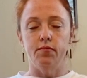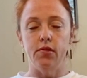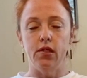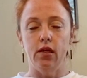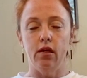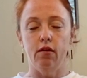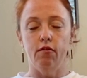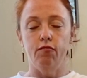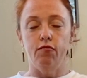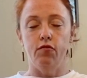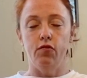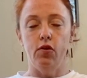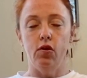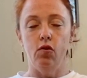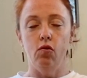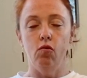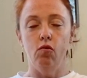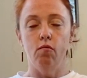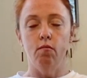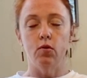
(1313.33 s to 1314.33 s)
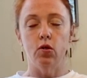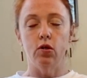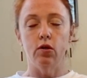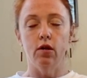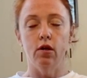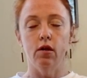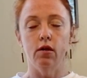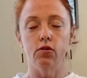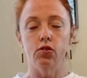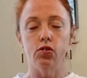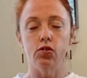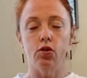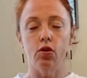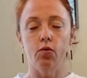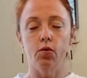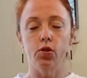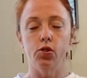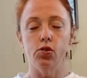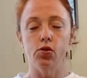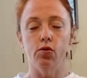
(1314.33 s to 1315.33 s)
Take a few more, just
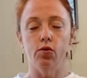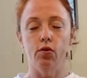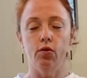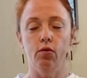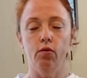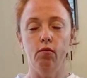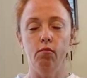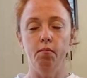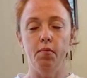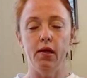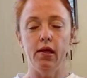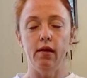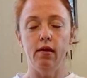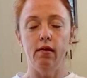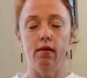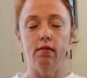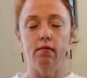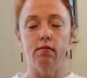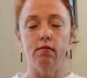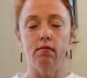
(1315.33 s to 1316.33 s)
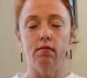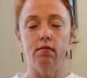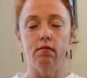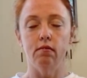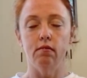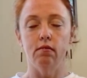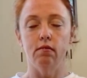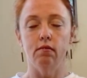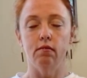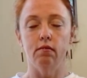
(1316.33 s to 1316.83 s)
go at your own pace.